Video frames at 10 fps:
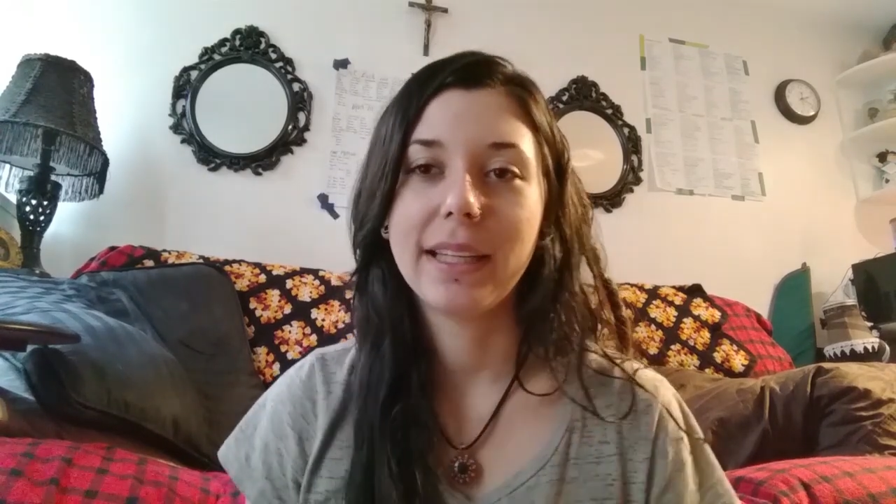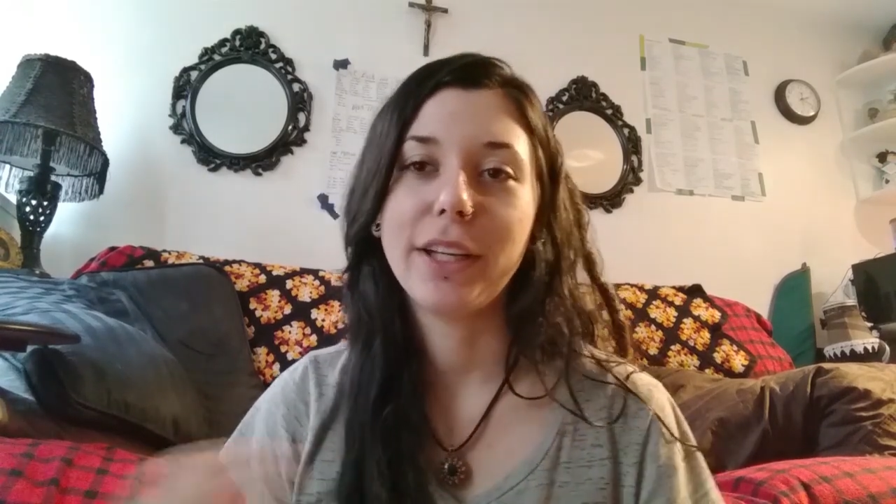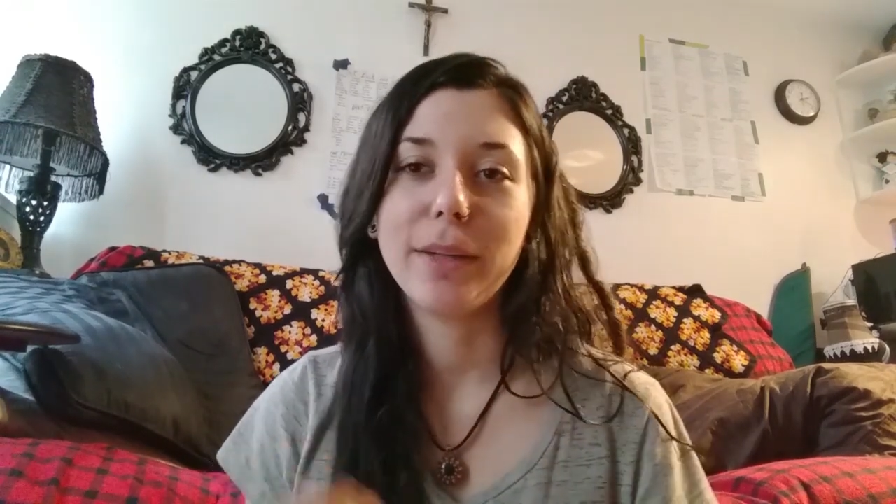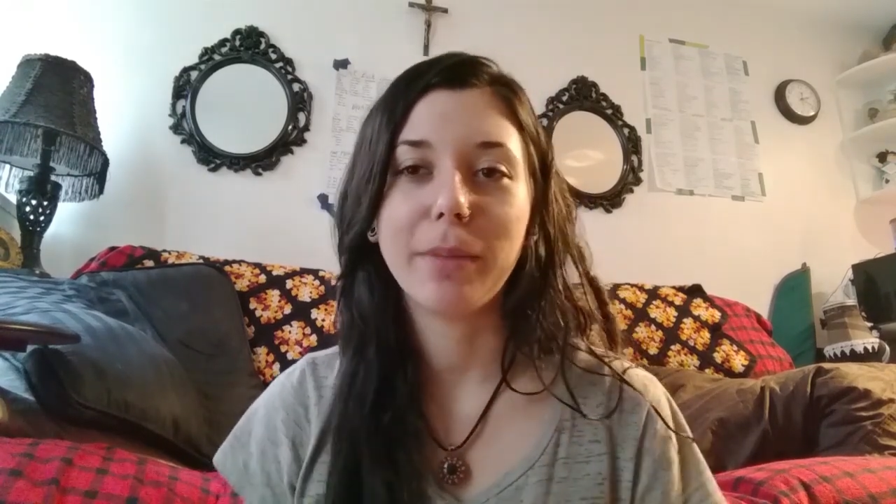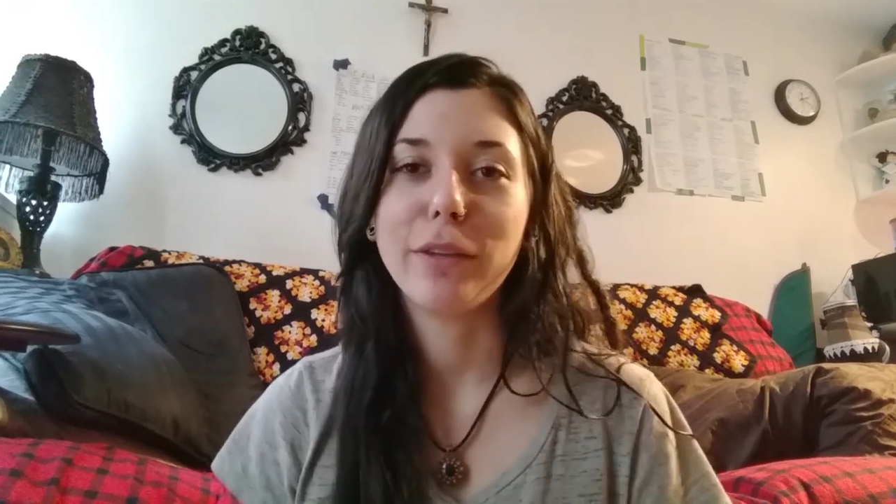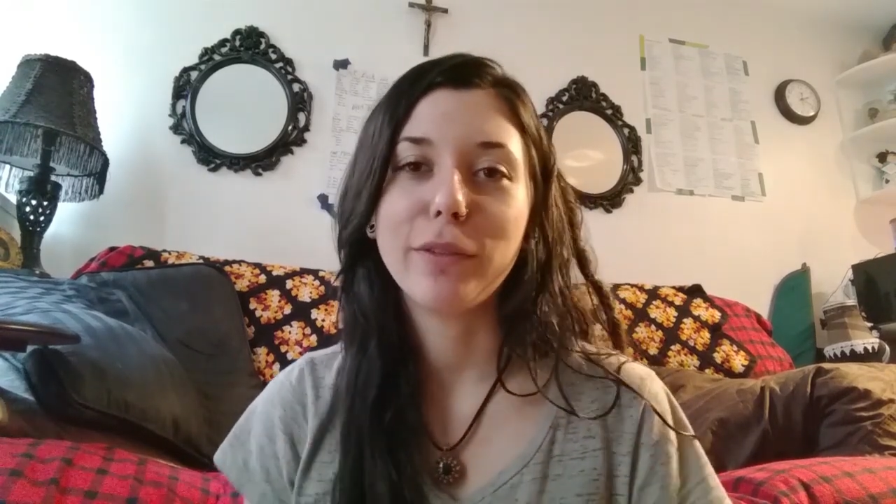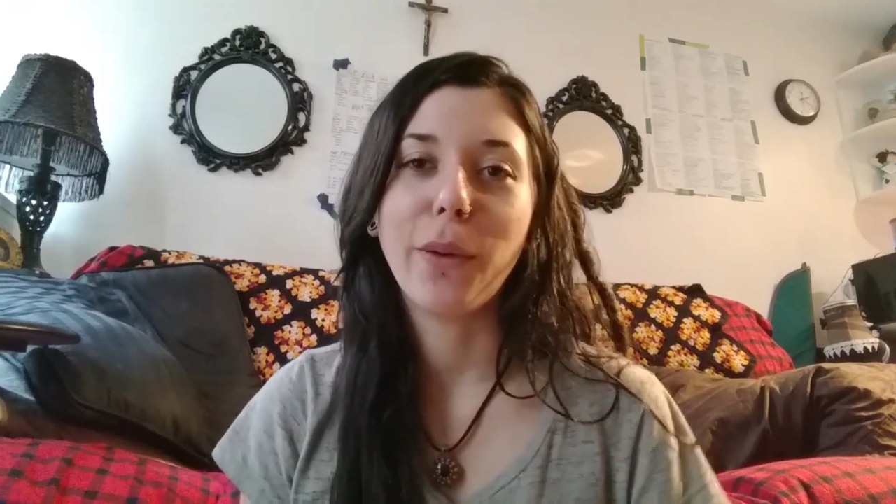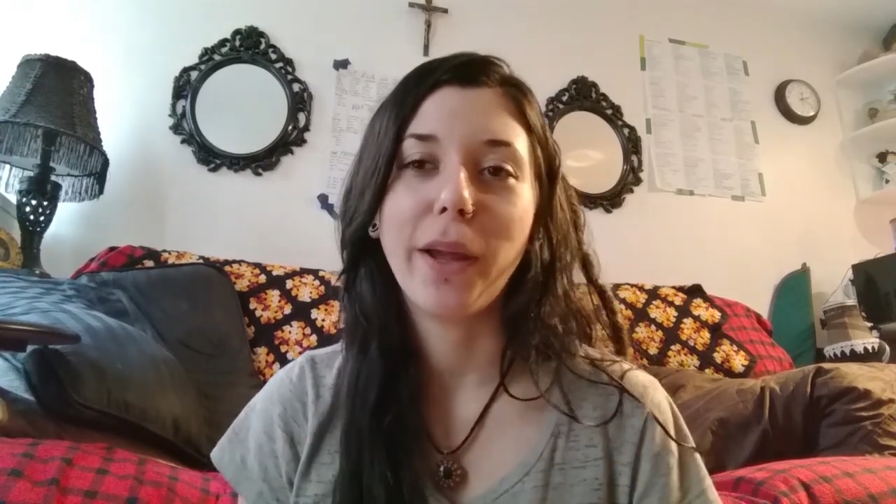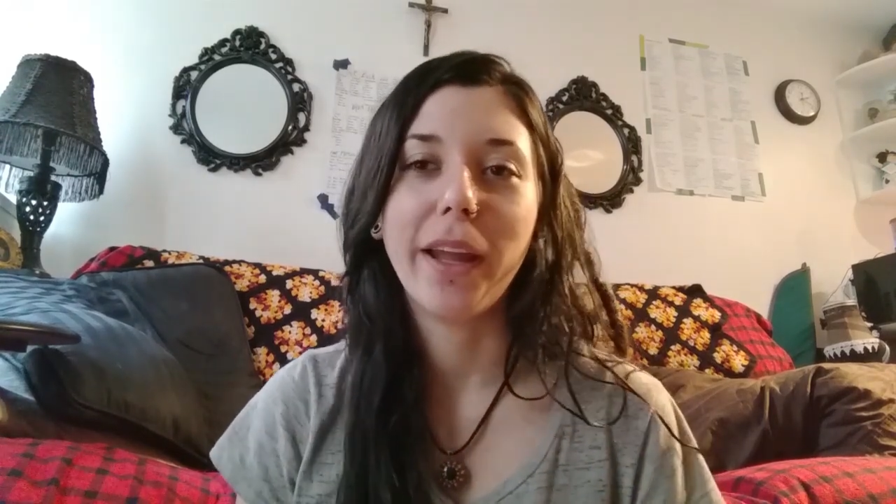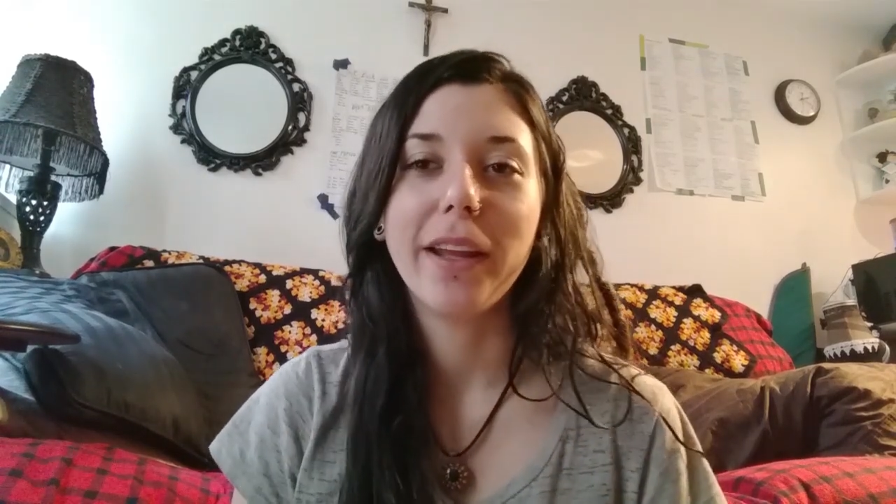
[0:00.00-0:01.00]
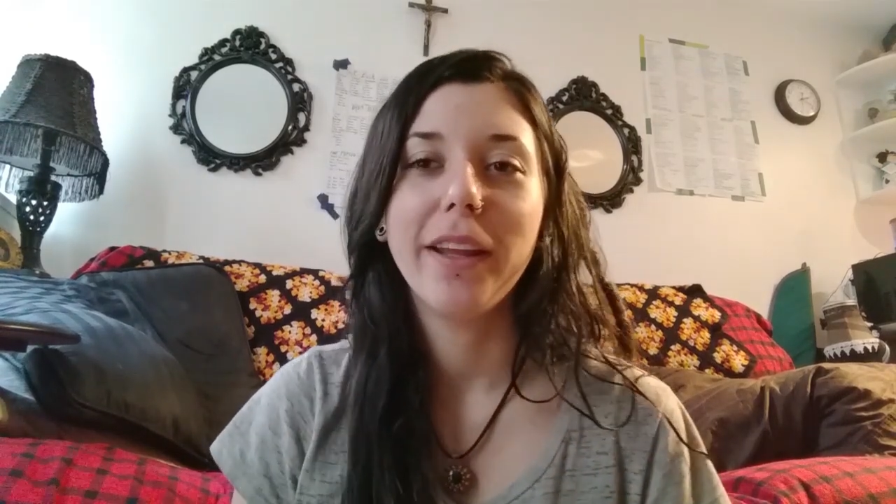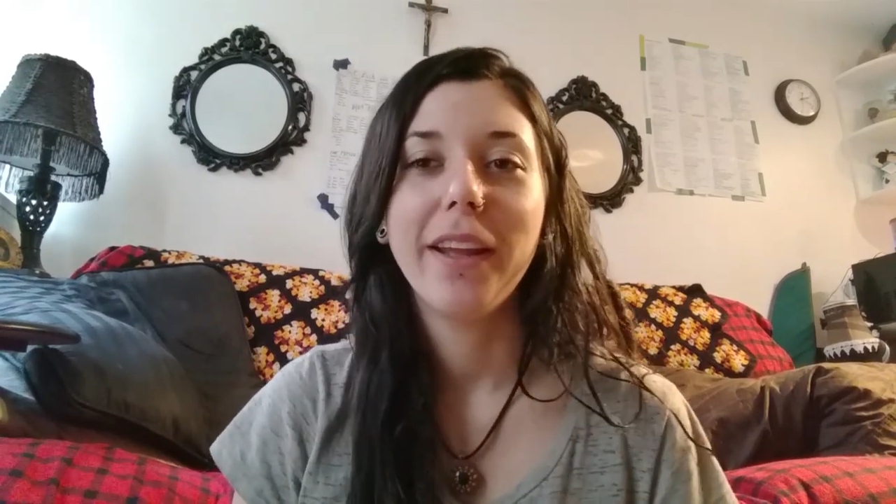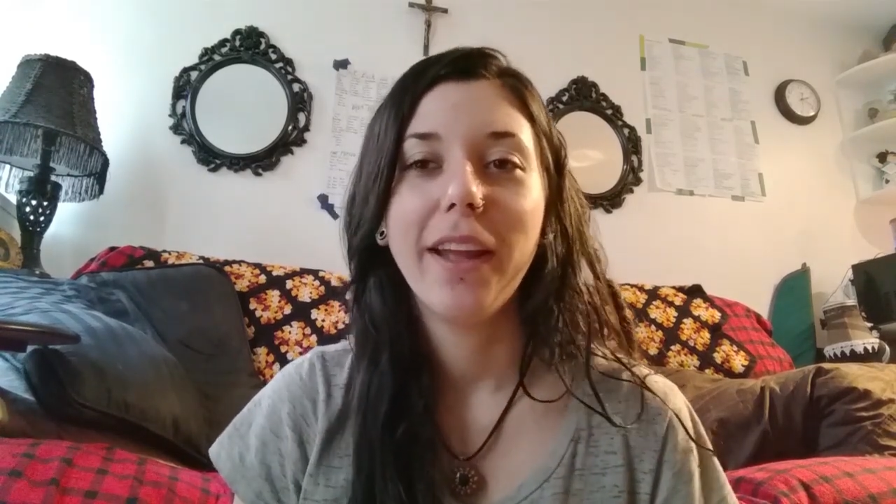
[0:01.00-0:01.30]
getting your blood flowing,